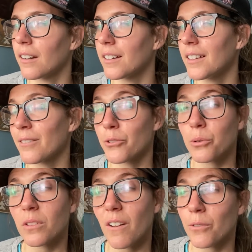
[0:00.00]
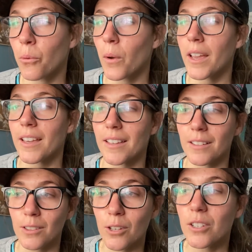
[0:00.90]
If you love the way it
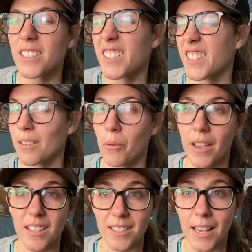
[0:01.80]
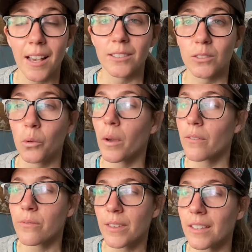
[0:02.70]
looks, the way it sounds, the way
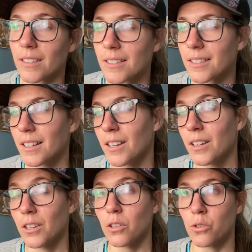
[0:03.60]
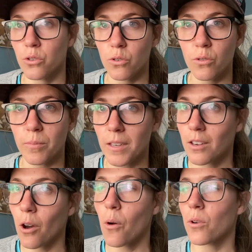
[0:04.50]
it feels, you'll be
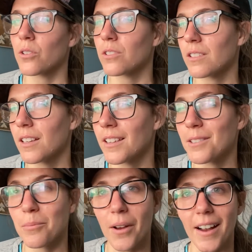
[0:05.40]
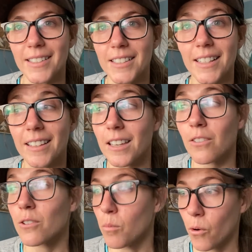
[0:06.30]
coerced into practicing
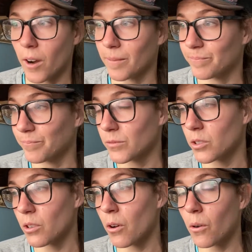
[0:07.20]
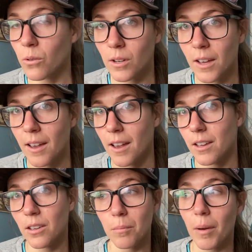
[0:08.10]
even more. So
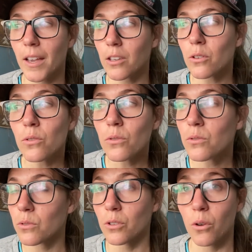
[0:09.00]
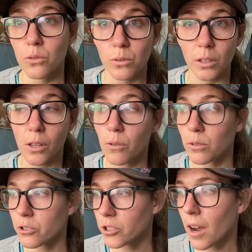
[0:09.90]
you can buy used or go to a
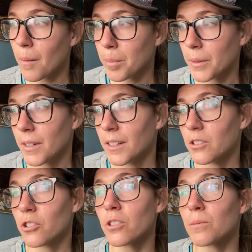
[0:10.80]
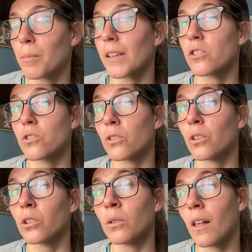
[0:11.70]
local shop. Just make sure
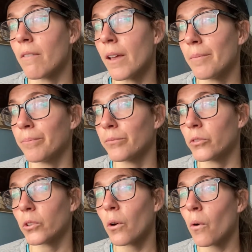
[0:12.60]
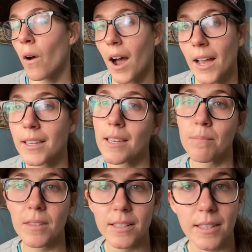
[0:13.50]
you love it. So I
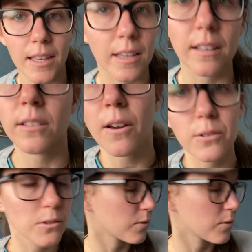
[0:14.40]
keep this thing close